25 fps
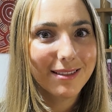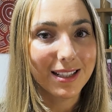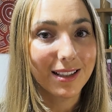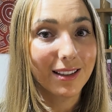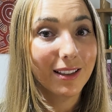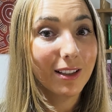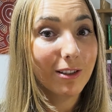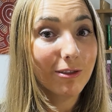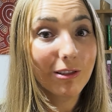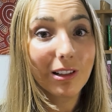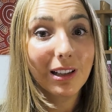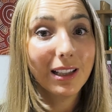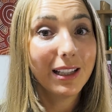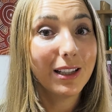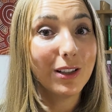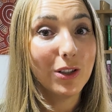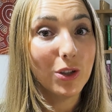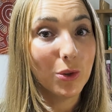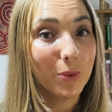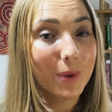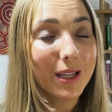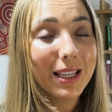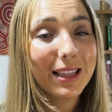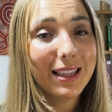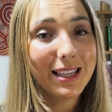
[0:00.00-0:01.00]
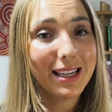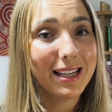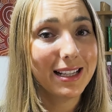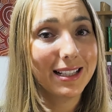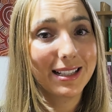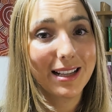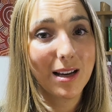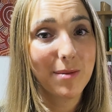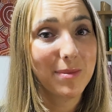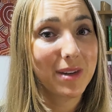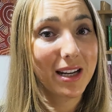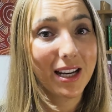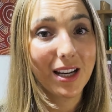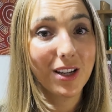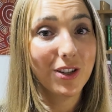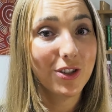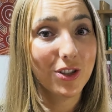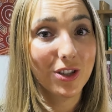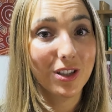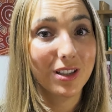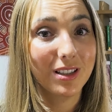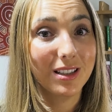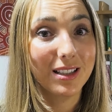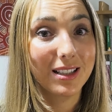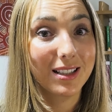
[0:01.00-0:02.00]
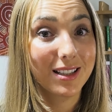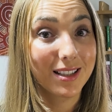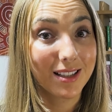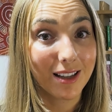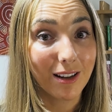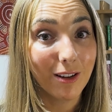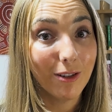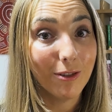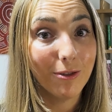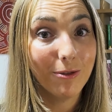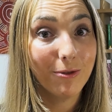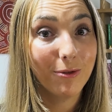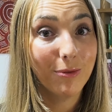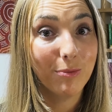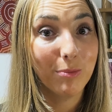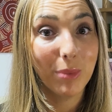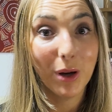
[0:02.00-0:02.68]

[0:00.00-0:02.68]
as literally doing the examination itself